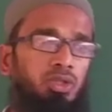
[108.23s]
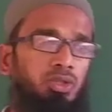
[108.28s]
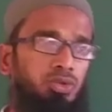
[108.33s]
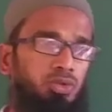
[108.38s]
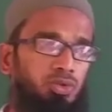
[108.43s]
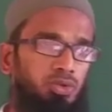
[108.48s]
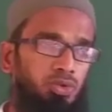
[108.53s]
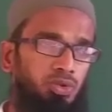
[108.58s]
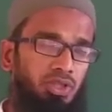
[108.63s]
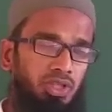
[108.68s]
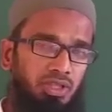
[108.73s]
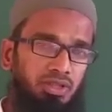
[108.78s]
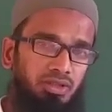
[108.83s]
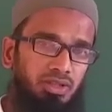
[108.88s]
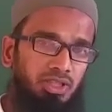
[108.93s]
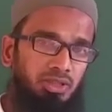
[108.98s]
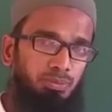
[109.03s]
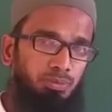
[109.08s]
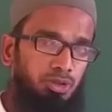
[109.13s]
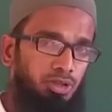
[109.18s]
So in
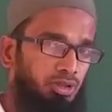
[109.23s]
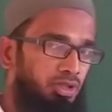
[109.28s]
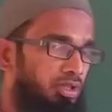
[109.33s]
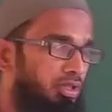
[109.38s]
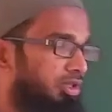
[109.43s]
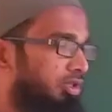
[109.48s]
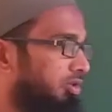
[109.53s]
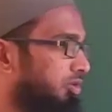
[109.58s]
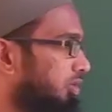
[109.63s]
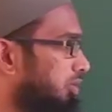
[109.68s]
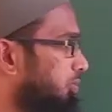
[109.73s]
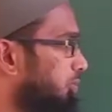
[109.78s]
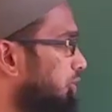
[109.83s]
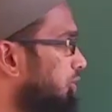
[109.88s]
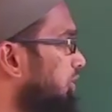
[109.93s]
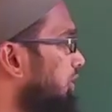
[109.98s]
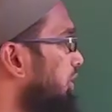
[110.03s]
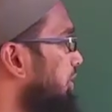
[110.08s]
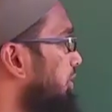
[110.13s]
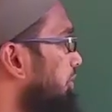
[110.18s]
that particular
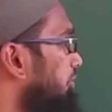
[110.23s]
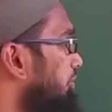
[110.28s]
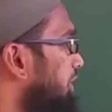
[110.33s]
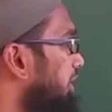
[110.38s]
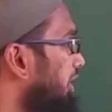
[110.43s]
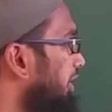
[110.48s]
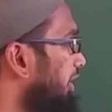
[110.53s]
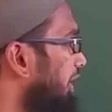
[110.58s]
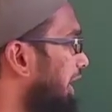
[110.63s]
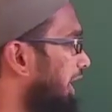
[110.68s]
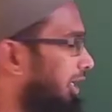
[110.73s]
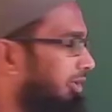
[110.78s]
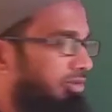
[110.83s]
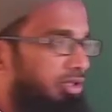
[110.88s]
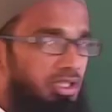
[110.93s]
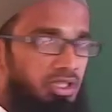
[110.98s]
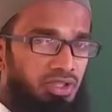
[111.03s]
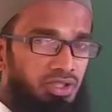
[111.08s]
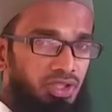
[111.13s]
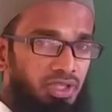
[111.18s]
support we can have
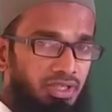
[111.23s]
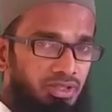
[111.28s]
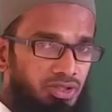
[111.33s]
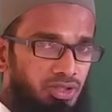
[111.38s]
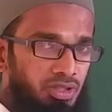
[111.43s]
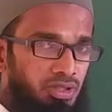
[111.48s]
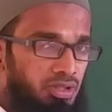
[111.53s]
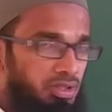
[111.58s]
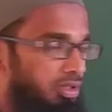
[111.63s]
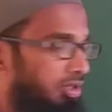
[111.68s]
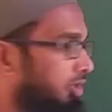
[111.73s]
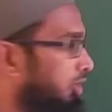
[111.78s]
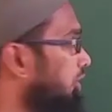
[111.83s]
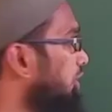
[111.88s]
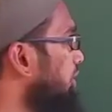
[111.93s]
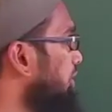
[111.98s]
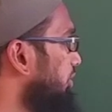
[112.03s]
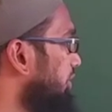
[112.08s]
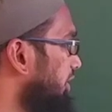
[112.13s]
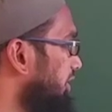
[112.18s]
the reaction,
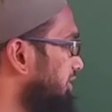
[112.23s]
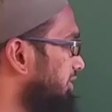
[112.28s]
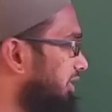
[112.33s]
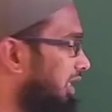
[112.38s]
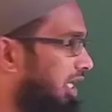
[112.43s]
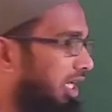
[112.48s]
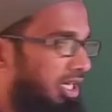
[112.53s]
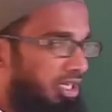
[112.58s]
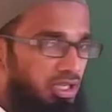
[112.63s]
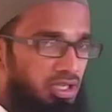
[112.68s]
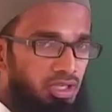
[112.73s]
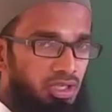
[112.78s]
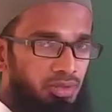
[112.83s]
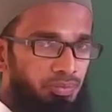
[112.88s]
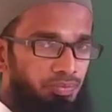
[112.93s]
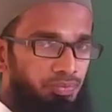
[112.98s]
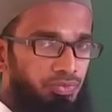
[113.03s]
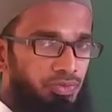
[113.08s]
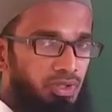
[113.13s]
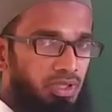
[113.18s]
that is R here
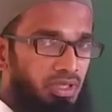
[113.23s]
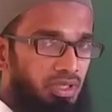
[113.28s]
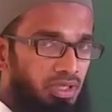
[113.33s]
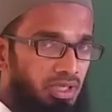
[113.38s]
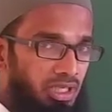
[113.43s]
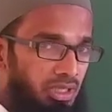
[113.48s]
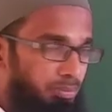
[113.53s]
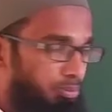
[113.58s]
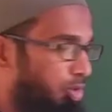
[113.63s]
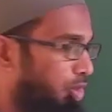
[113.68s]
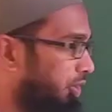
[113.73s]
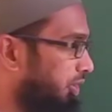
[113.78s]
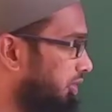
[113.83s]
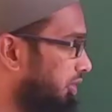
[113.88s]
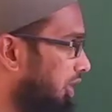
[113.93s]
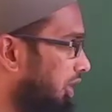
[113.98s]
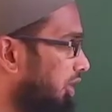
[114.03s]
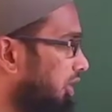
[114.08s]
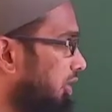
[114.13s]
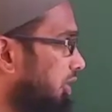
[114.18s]
at point
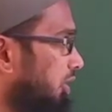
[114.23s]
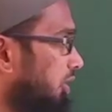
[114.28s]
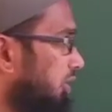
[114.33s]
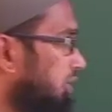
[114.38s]
A.